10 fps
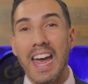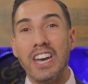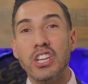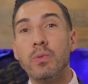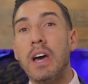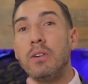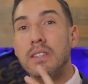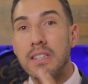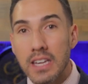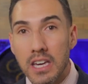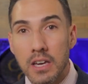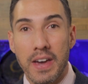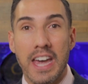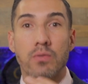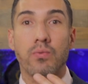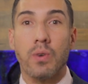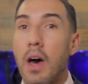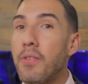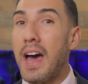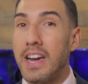and you now leave a
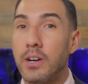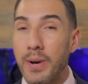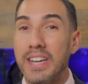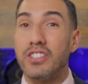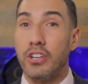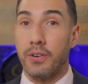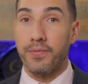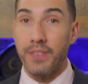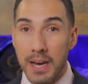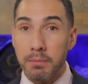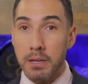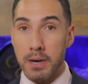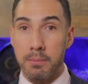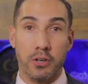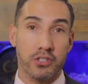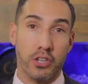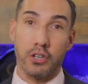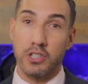Roth IRA to your family member, to your